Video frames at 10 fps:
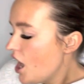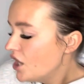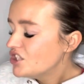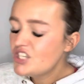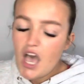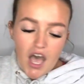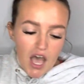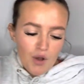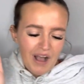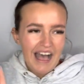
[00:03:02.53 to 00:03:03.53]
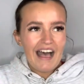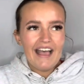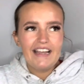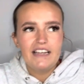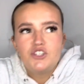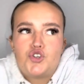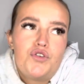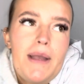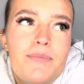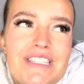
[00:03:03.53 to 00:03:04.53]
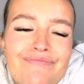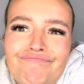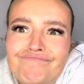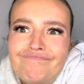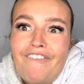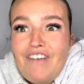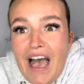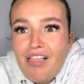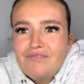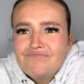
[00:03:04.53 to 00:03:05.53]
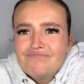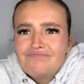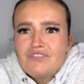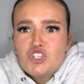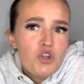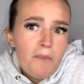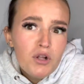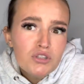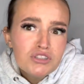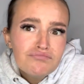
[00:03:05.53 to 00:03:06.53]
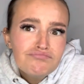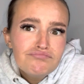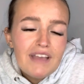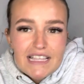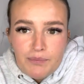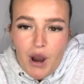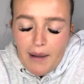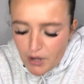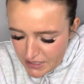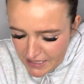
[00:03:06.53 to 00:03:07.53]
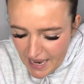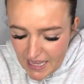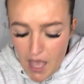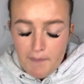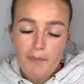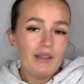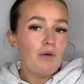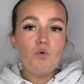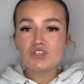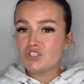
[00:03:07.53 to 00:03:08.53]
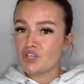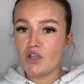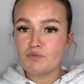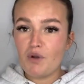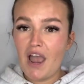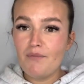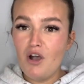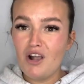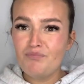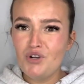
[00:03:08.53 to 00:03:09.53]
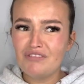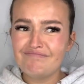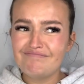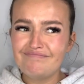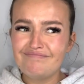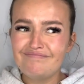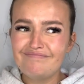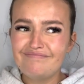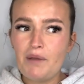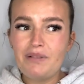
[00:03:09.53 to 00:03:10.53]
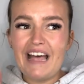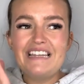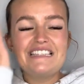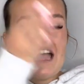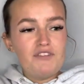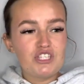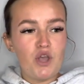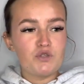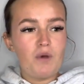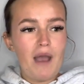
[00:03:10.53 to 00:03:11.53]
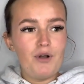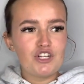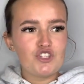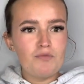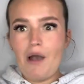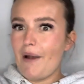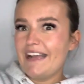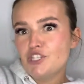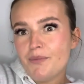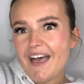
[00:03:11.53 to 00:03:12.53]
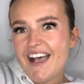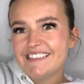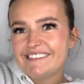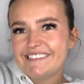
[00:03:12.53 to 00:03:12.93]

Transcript: so I tripped, fell, stumbled into Primark today. My plan wasn't to go to Primark, but the plan is never to go to Primark, and somehow I end up there.